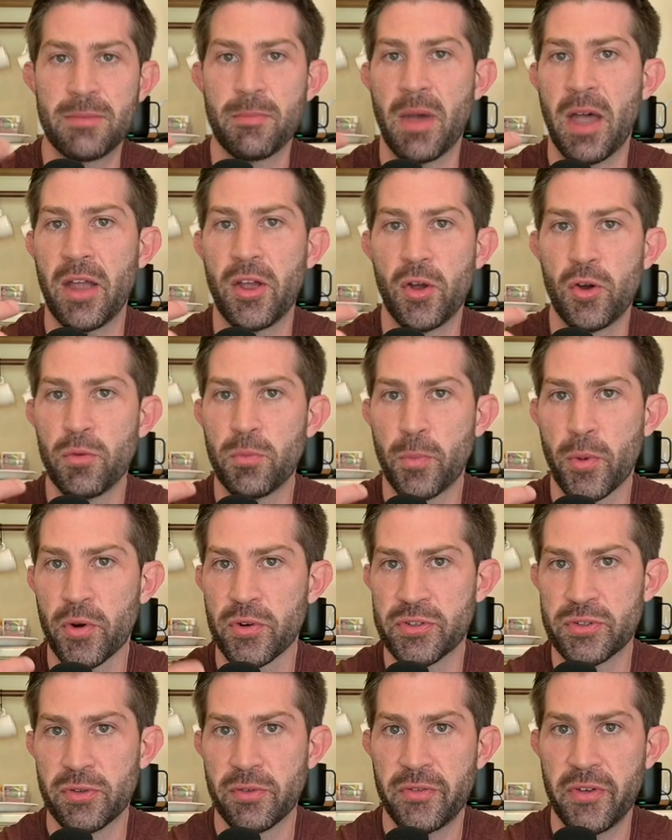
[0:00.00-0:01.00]
in my own
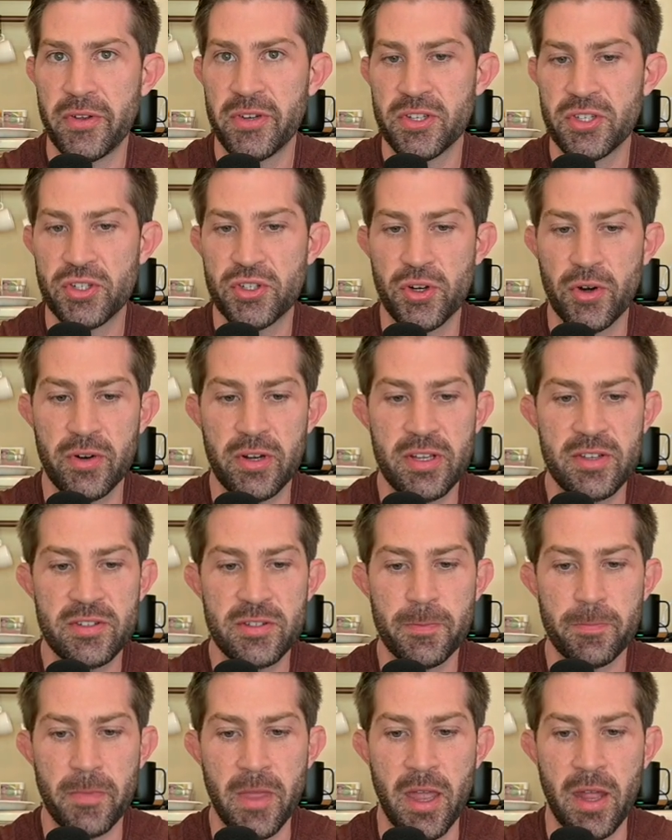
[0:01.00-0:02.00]
personal fitness
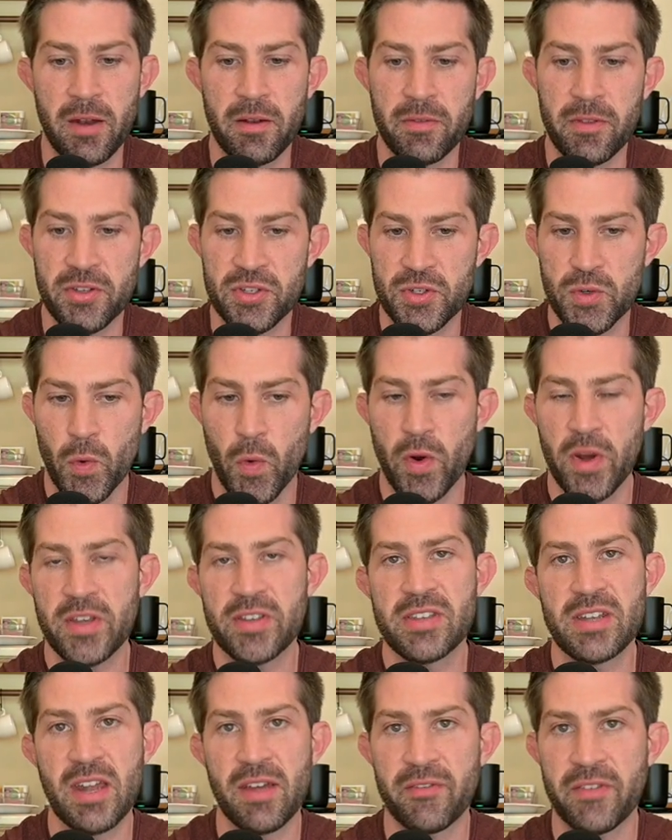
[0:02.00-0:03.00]
journeys and the
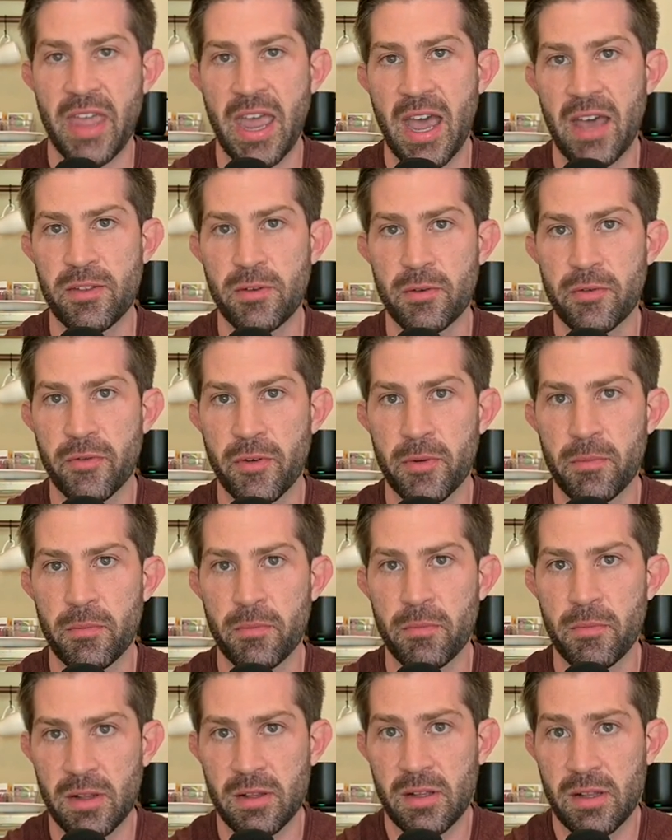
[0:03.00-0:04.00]
stories that I've gathered
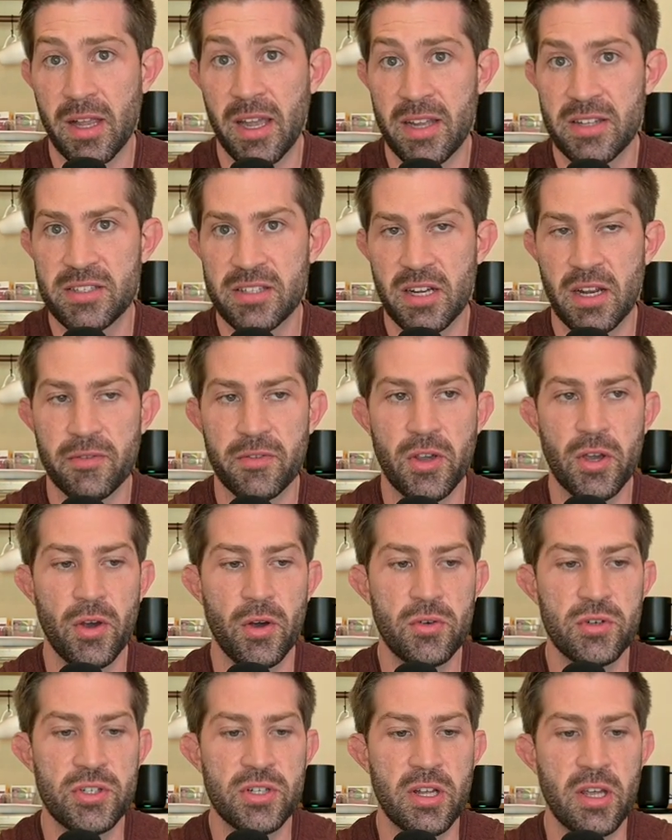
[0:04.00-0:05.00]
from clients that I've
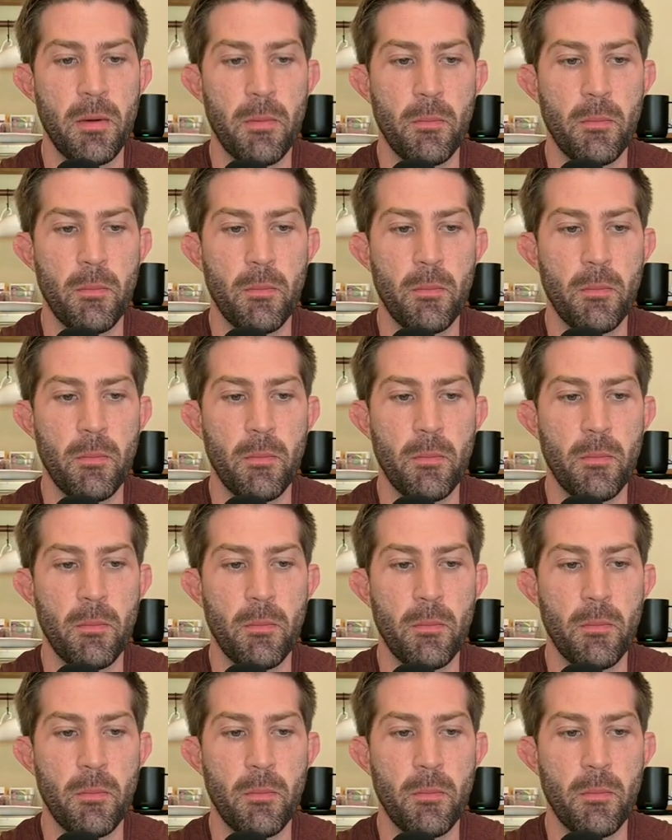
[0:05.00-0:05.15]
coached,